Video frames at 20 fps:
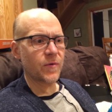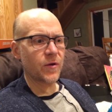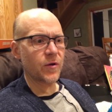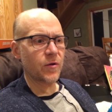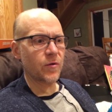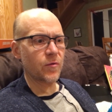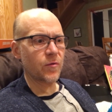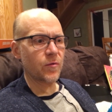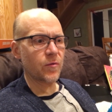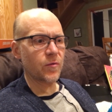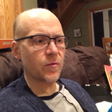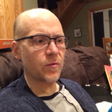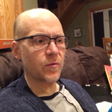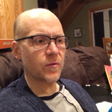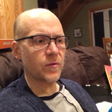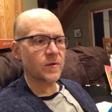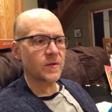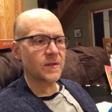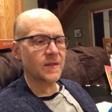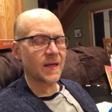you
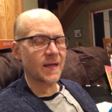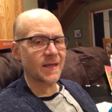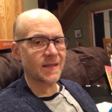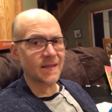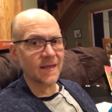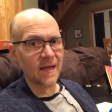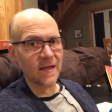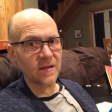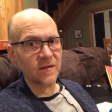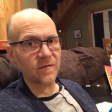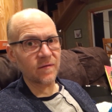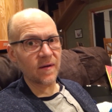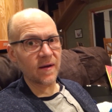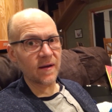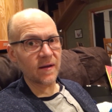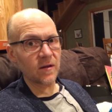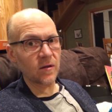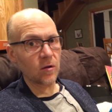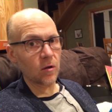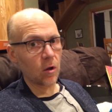stay
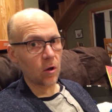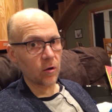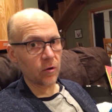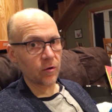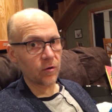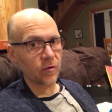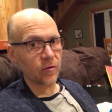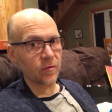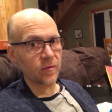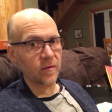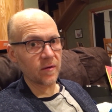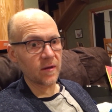satisfied longer.